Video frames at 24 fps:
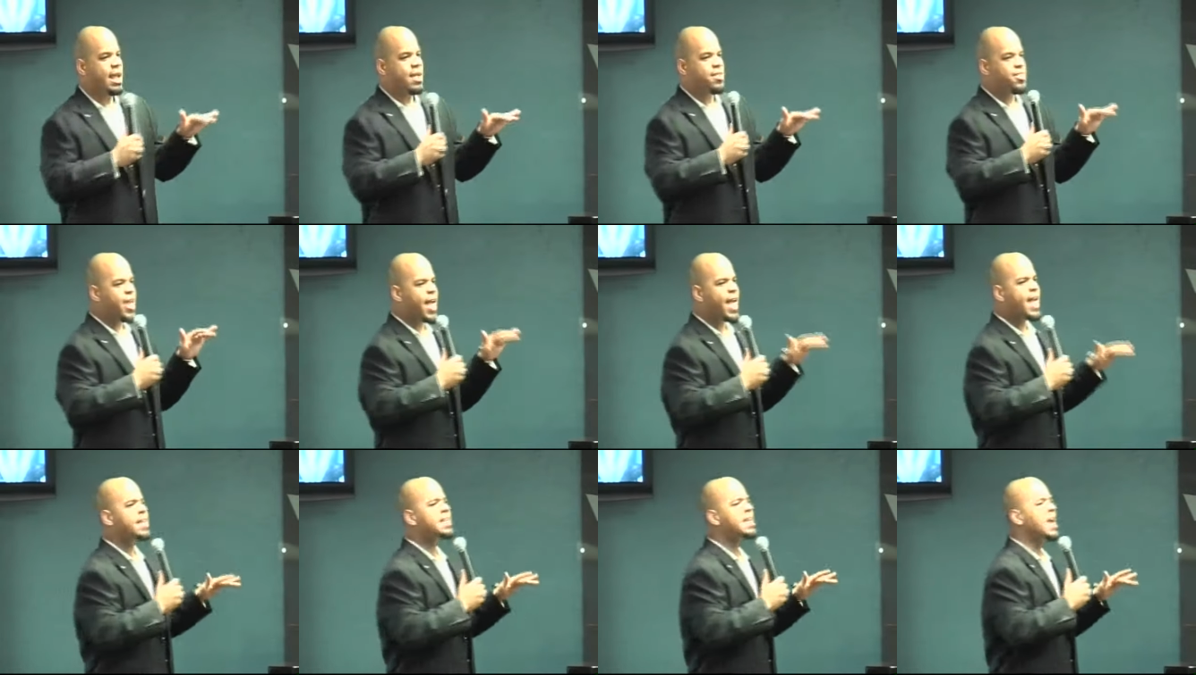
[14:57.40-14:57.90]

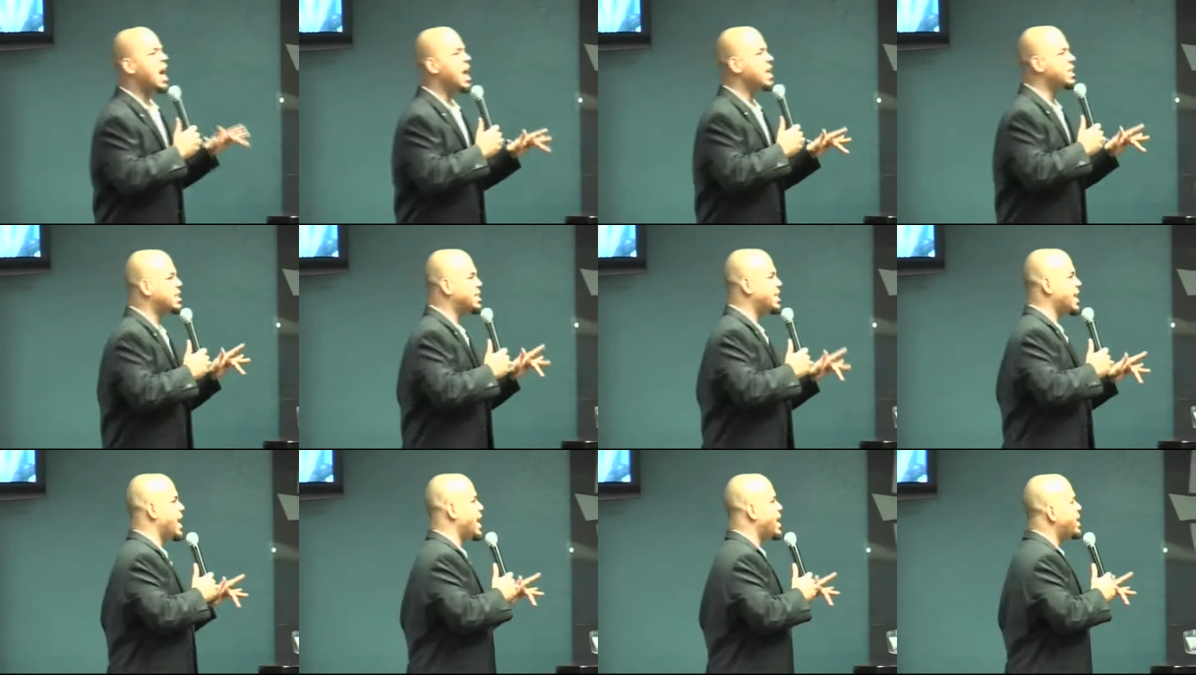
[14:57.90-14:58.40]
Then
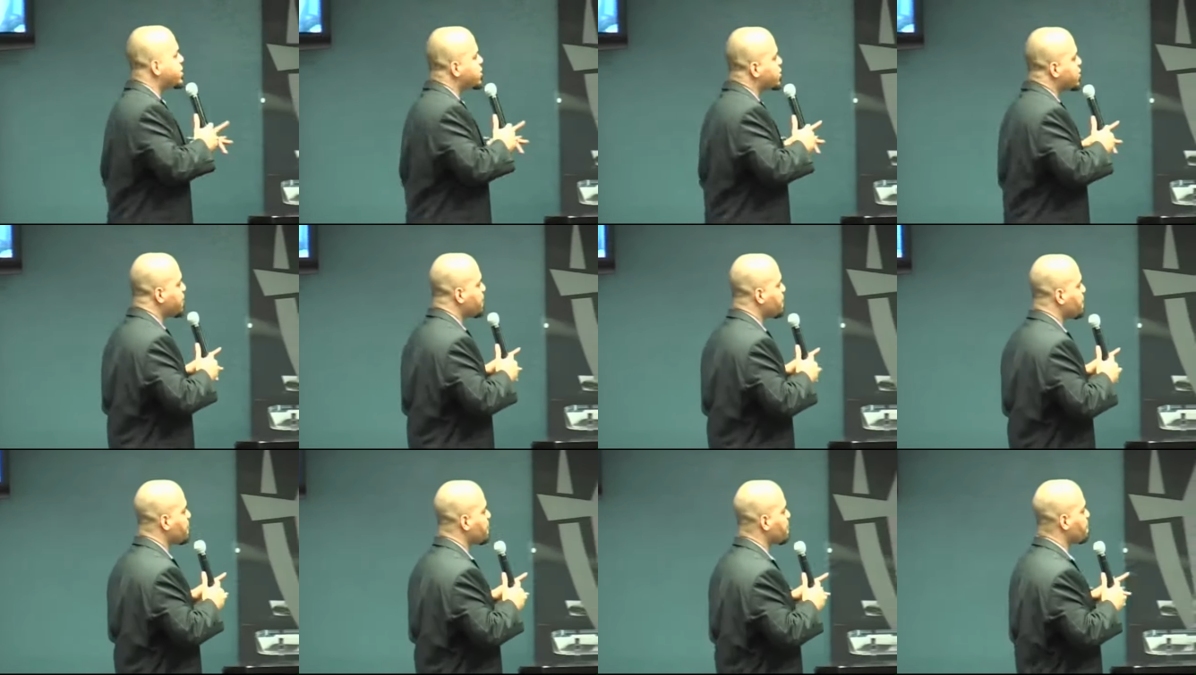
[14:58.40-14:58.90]
God
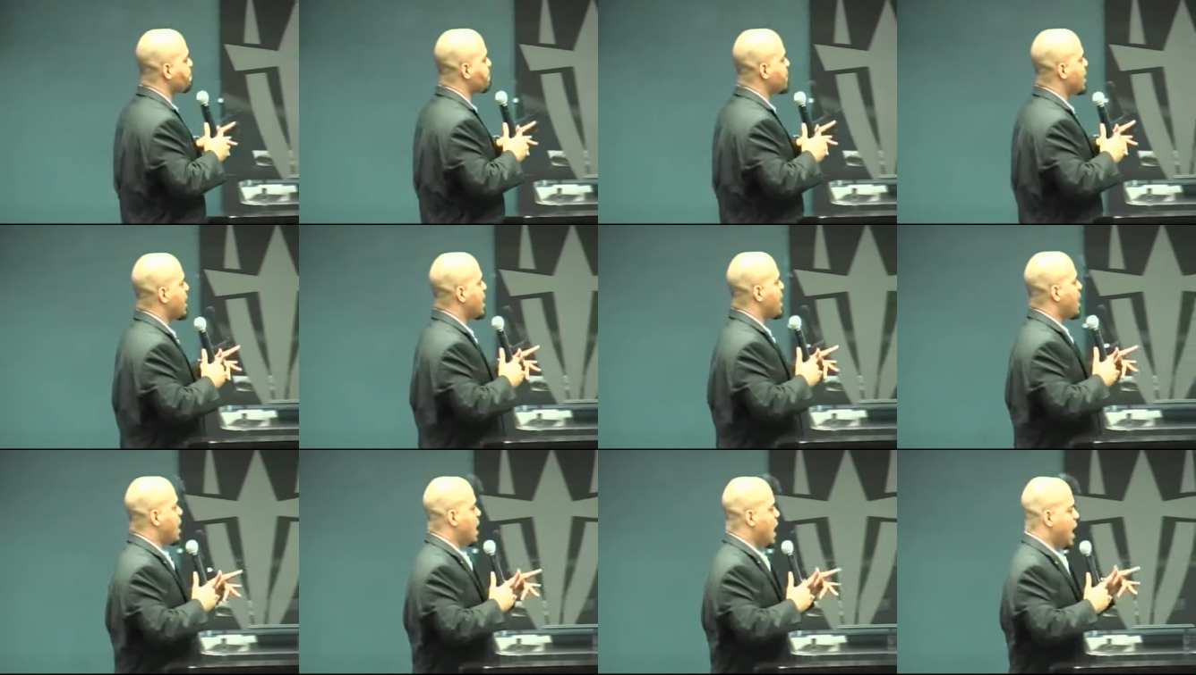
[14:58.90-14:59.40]
says,
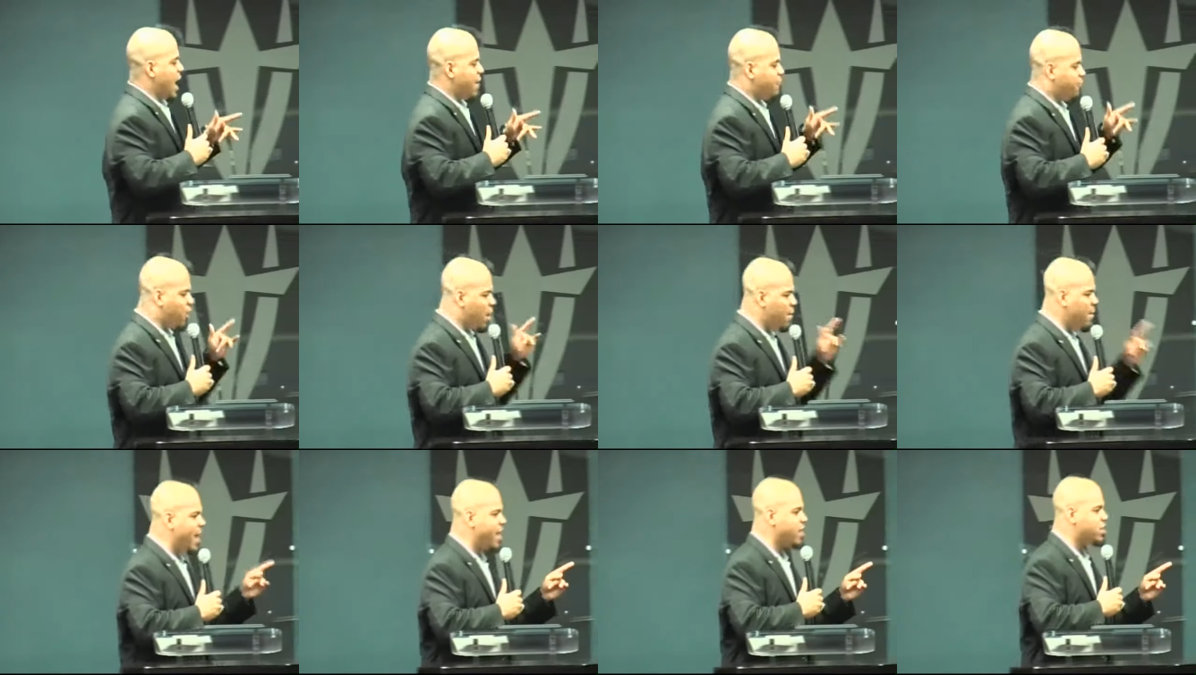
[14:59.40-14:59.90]

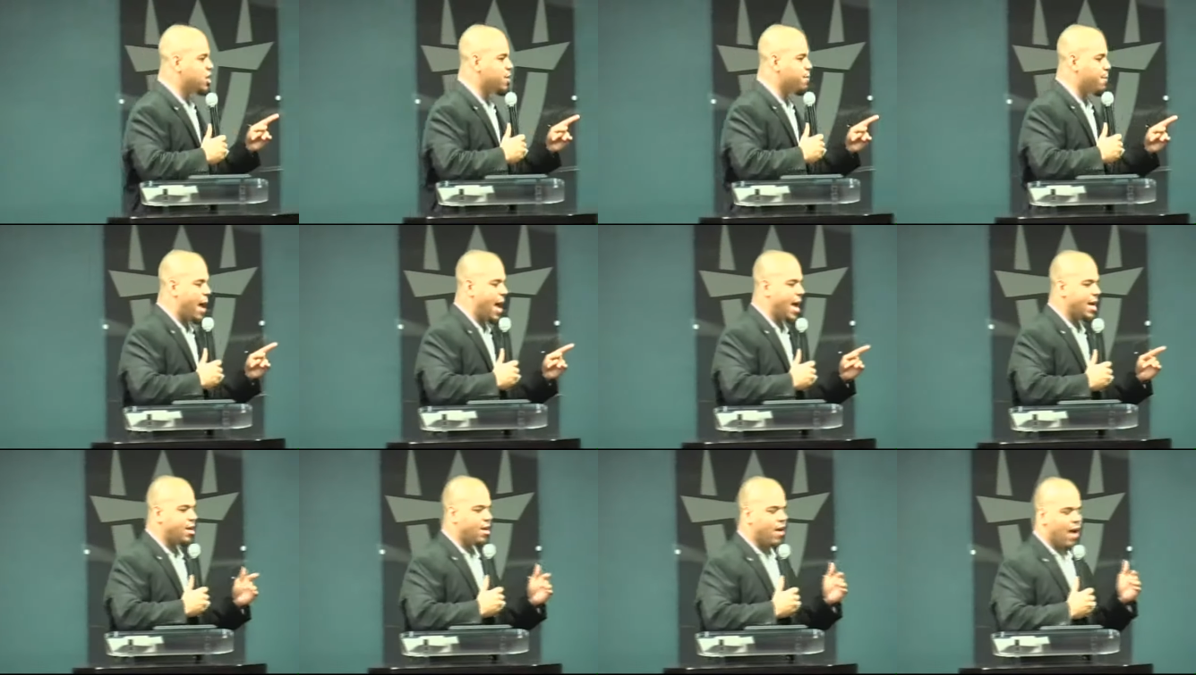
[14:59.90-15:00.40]
from Asia
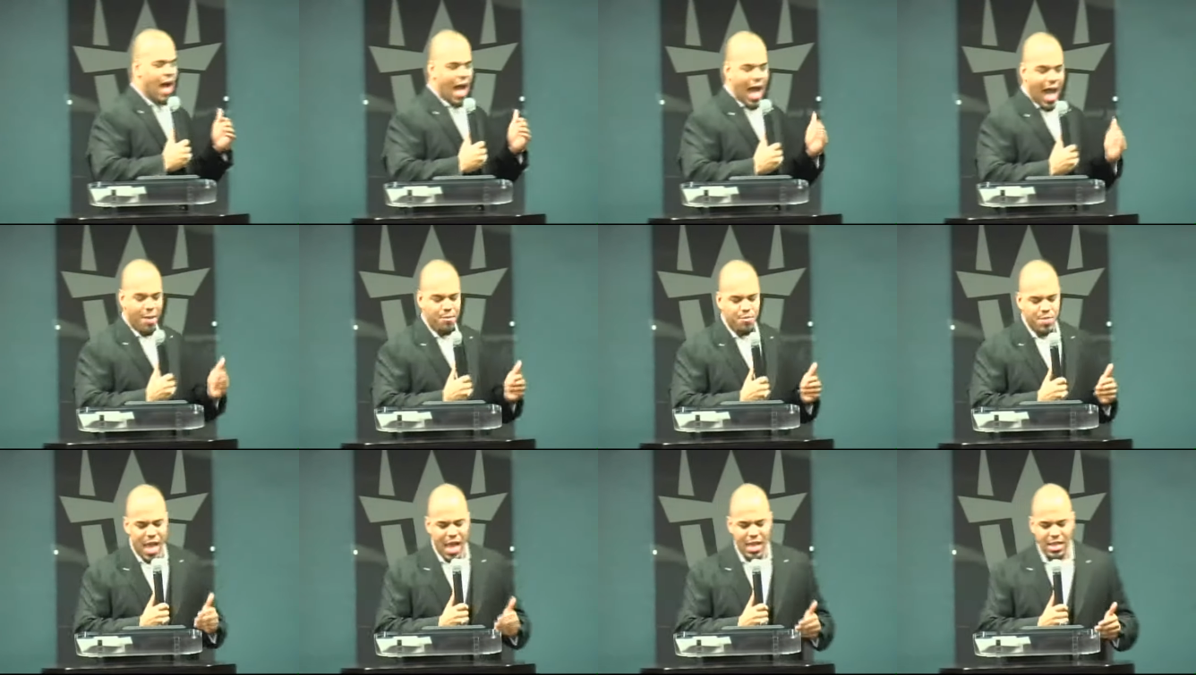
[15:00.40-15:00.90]
Minor,
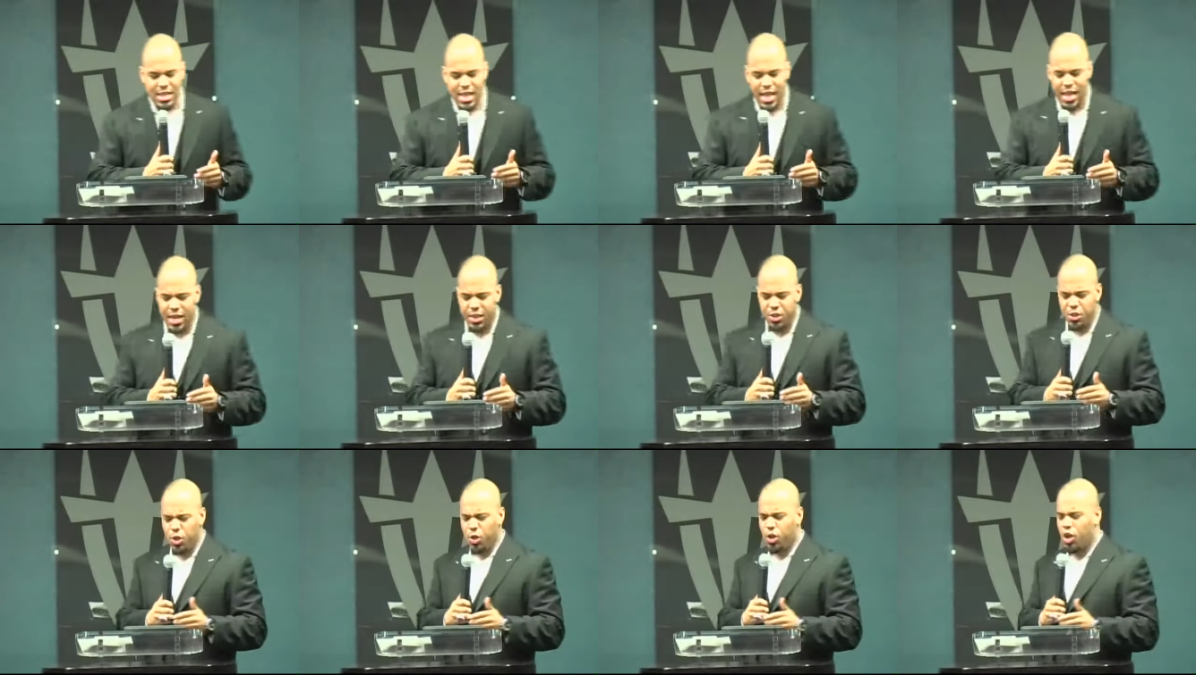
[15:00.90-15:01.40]
I'm not
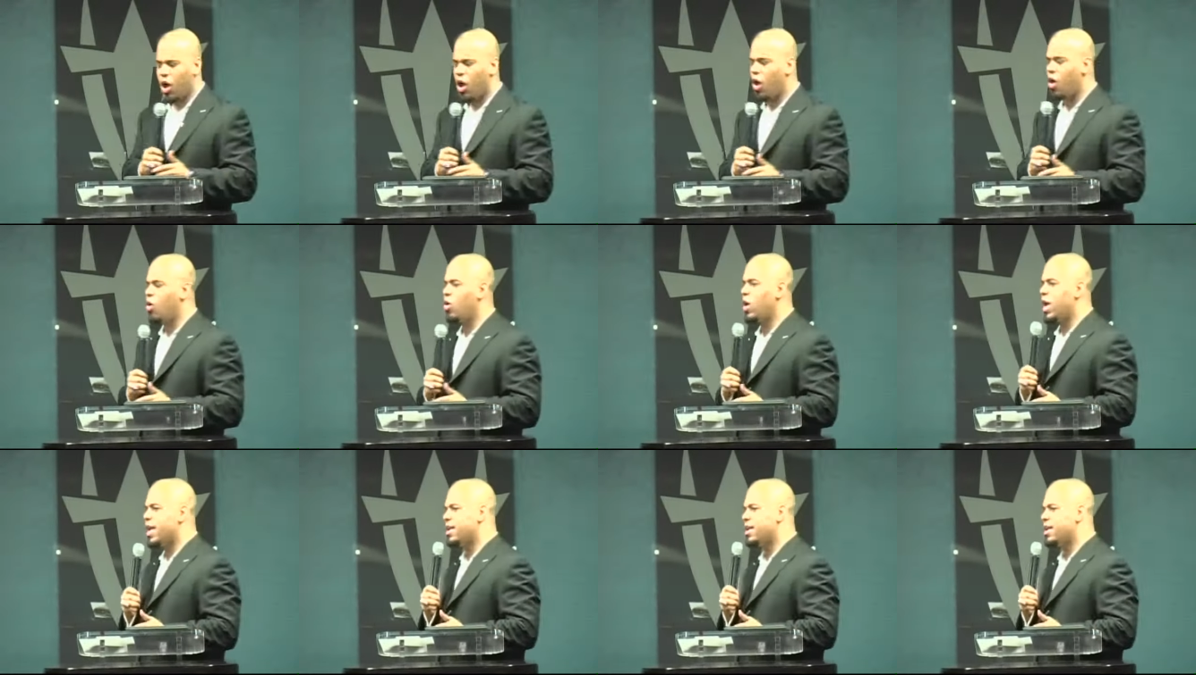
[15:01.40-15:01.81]
letting you go